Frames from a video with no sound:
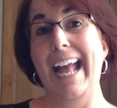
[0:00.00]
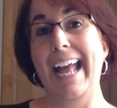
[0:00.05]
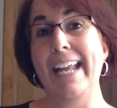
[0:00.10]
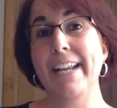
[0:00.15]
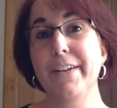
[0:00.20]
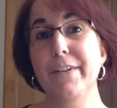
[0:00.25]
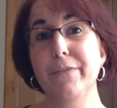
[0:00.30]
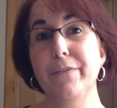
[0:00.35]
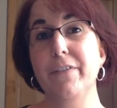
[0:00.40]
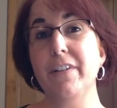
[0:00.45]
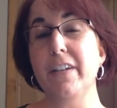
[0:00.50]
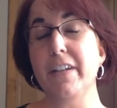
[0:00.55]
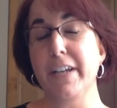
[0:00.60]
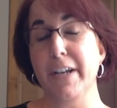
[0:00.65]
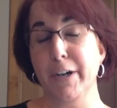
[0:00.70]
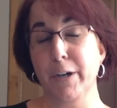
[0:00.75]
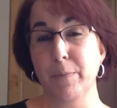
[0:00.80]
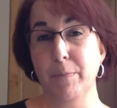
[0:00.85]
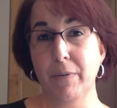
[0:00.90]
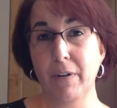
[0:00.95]
end of the
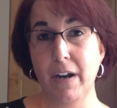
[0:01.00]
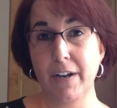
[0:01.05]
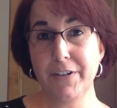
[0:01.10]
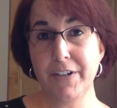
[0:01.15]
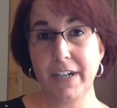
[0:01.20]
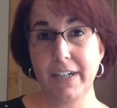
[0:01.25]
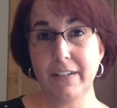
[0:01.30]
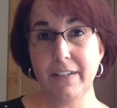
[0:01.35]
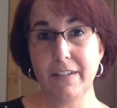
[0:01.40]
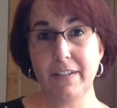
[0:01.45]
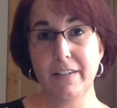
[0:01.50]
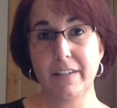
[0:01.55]
year project.